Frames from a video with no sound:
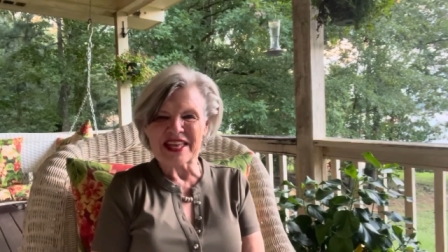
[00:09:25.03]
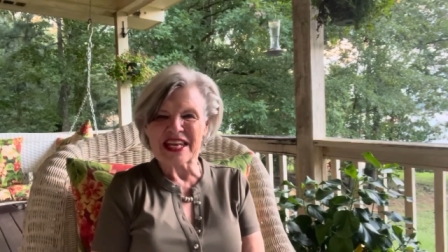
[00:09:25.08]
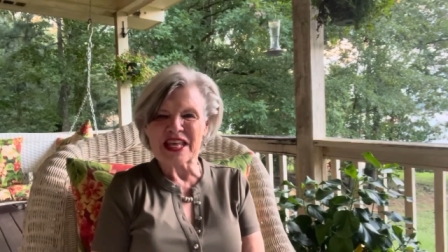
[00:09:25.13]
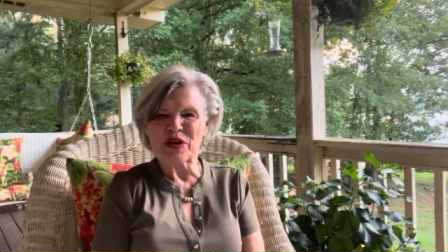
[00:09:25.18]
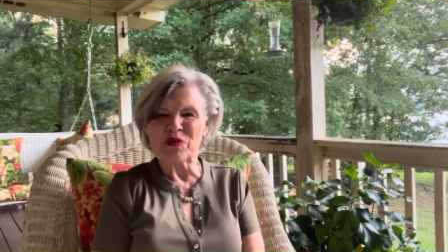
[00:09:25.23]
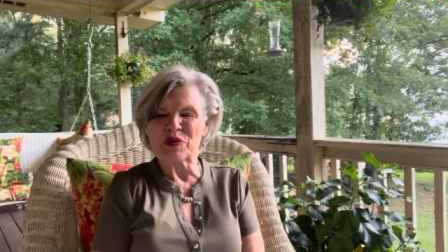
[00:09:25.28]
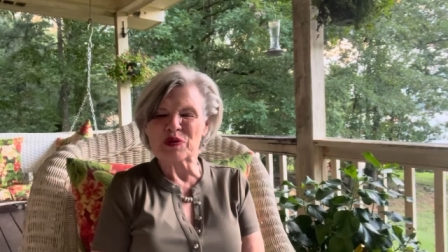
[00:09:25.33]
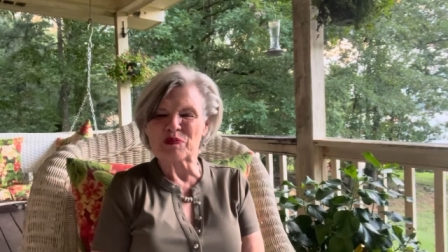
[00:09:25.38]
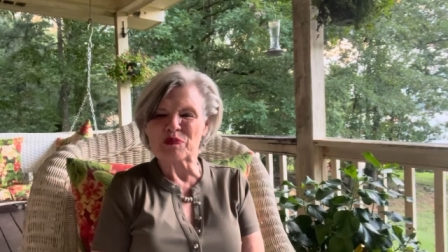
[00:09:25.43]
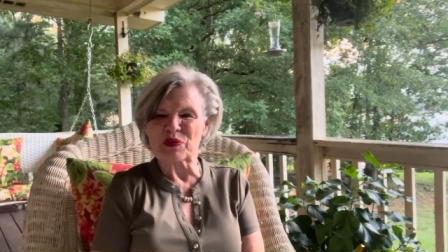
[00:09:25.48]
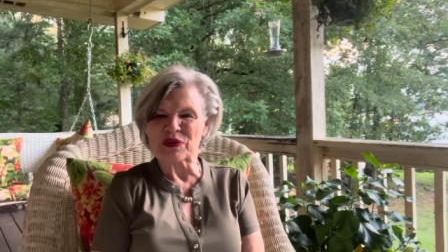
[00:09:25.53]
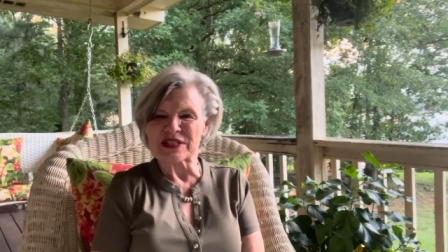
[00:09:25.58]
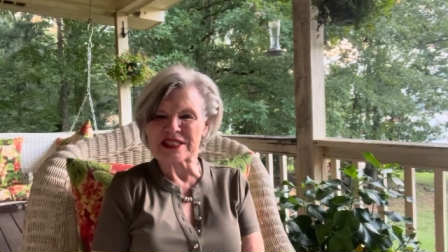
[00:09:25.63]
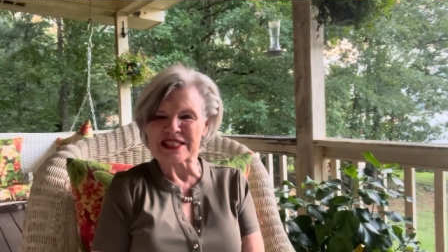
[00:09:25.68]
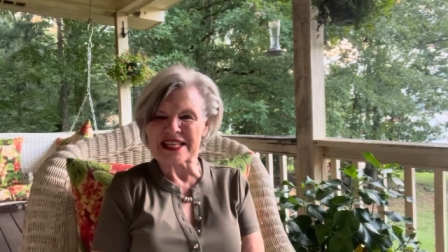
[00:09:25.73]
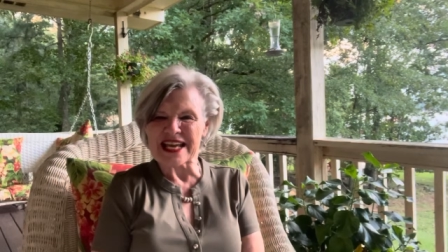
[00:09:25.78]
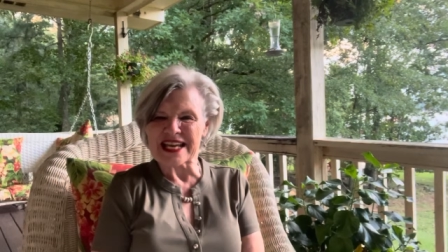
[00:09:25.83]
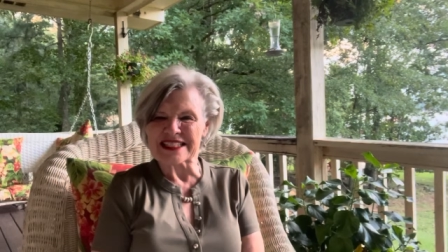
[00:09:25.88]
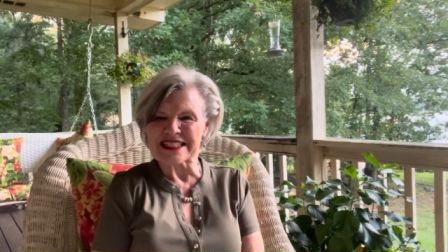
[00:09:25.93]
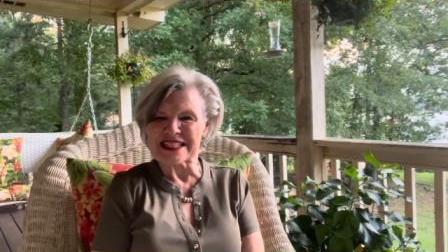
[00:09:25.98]
he would
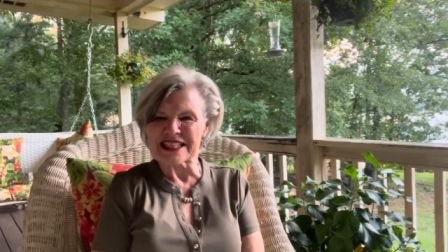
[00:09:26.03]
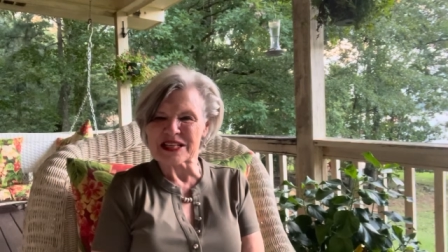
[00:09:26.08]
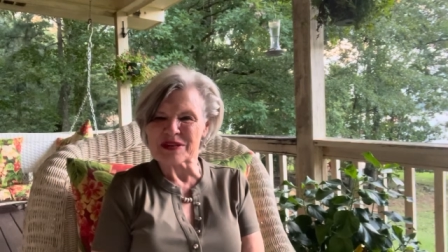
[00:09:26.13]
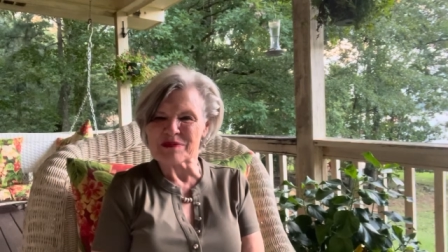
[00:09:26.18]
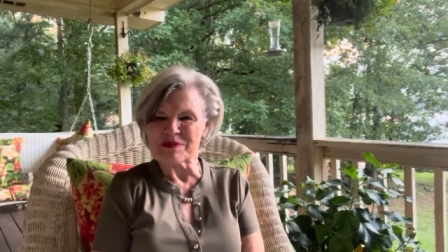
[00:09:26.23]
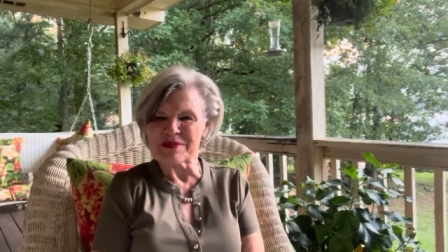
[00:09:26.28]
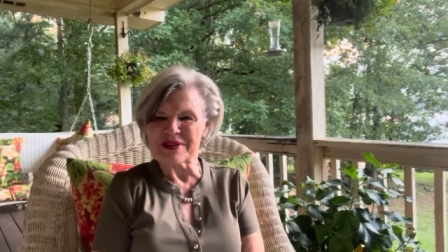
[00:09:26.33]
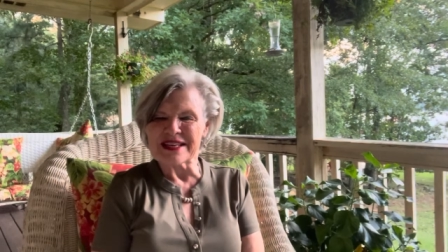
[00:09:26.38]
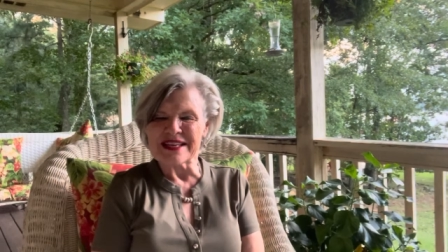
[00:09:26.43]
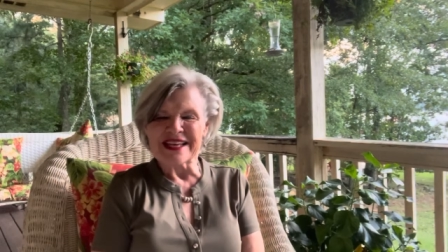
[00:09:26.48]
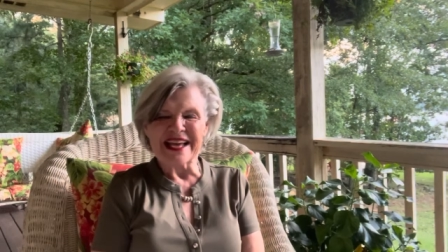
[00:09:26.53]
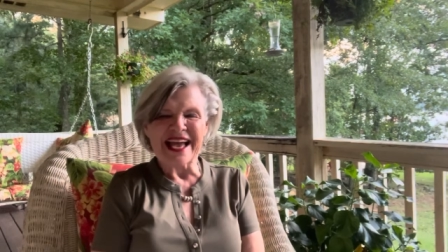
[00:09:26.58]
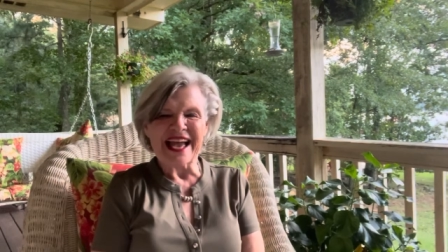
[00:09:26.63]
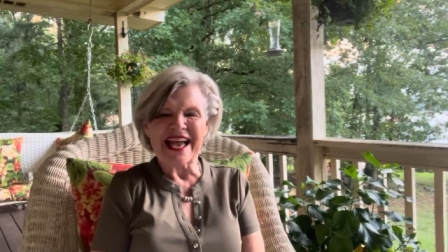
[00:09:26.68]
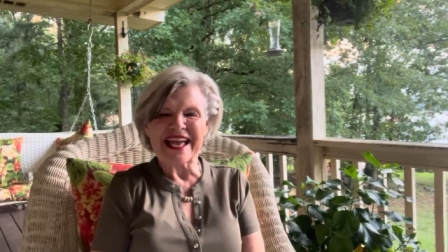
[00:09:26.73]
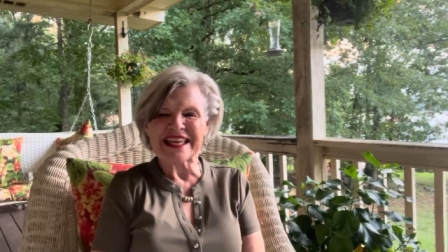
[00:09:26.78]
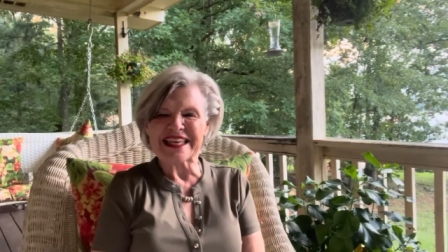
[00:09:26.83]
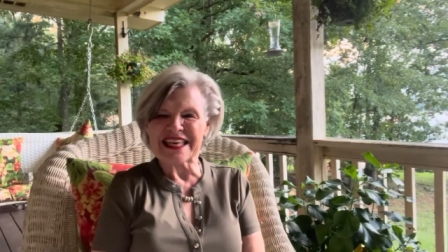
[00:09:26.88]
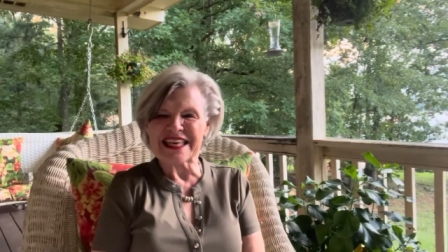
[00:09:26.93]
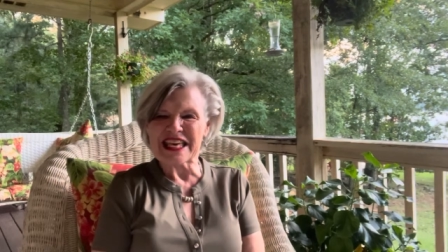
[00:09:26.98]
protect him
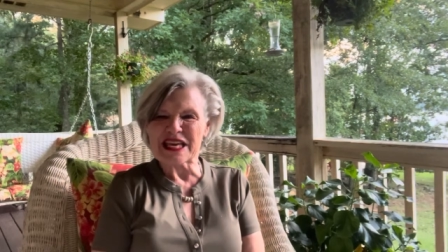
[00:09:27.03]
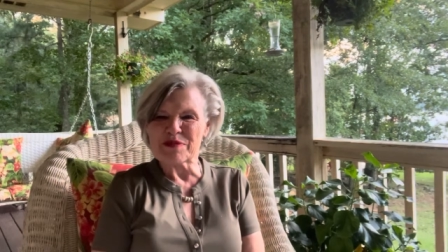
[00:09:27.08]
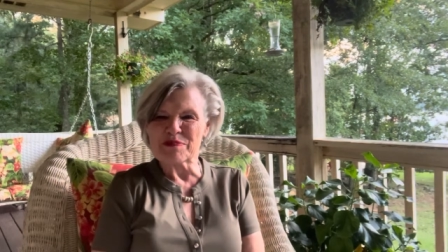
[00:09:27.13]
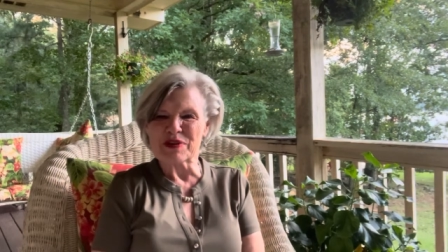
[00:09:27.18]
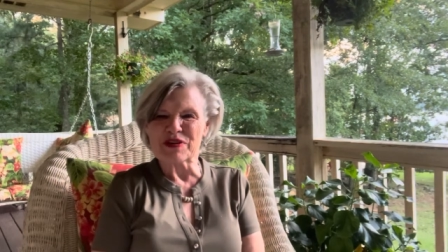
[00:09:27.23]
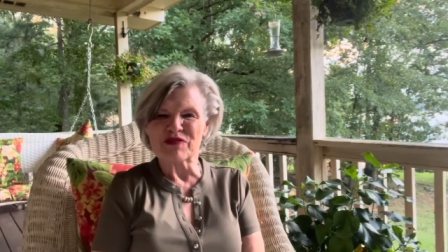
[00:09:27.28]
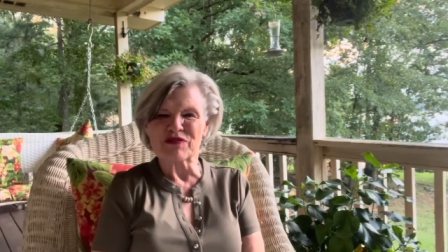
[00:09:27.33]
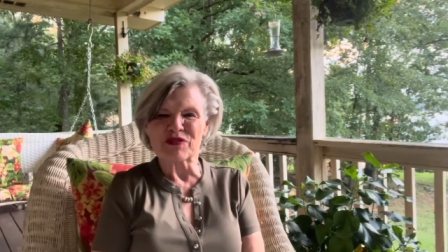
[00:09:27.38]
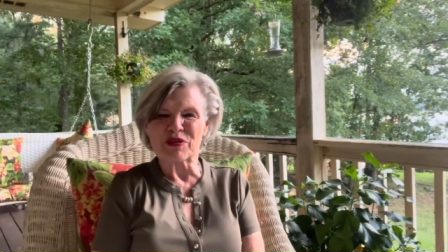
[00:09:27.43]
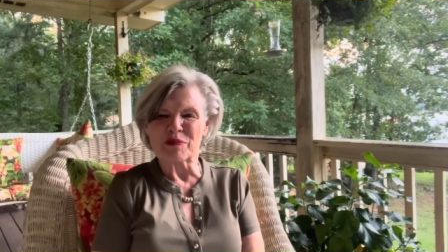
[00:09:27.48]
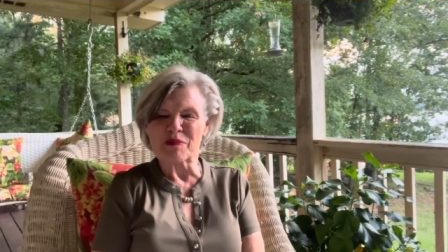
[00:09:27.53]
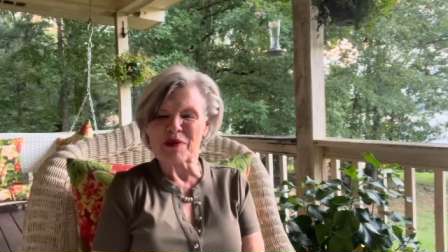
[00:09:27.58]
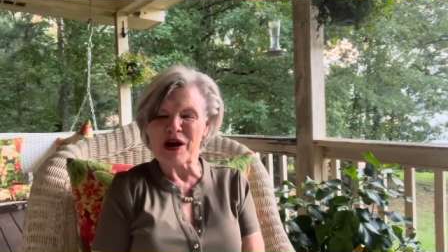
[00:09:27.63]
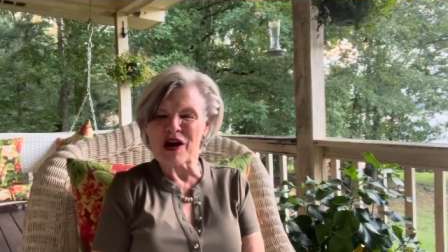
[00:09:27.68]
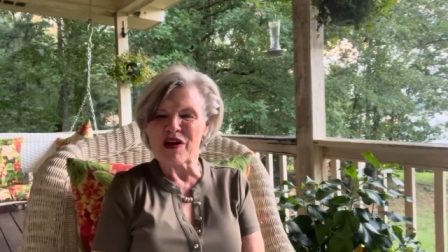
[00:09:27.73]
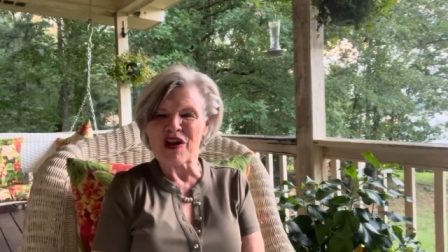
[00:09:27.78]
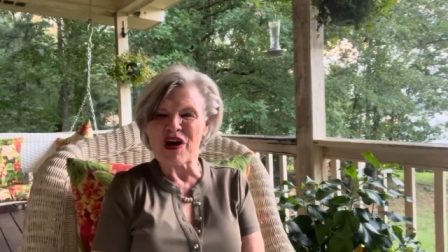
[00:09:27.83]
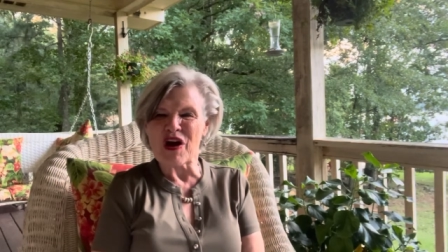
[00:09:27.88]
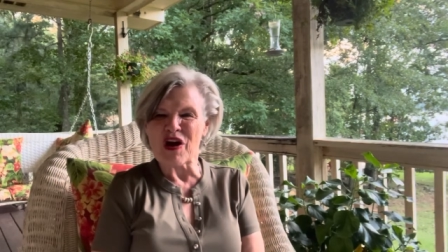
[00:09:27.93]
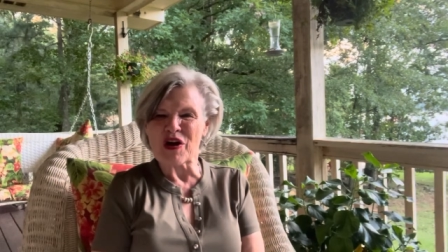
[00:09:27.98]
and keep him from
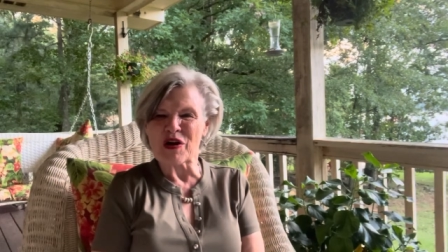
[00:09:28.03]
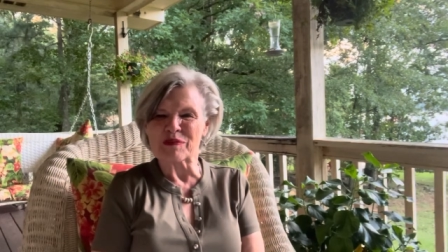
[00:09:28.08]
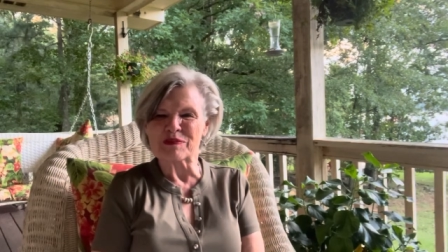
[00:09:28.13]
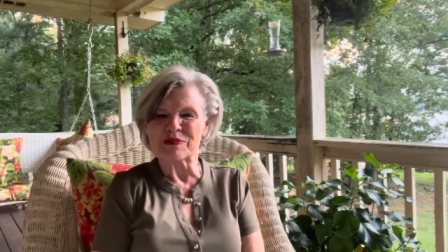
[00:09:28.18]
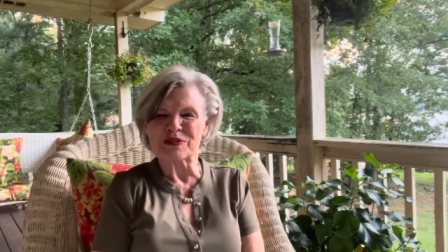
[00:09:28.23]
all harm.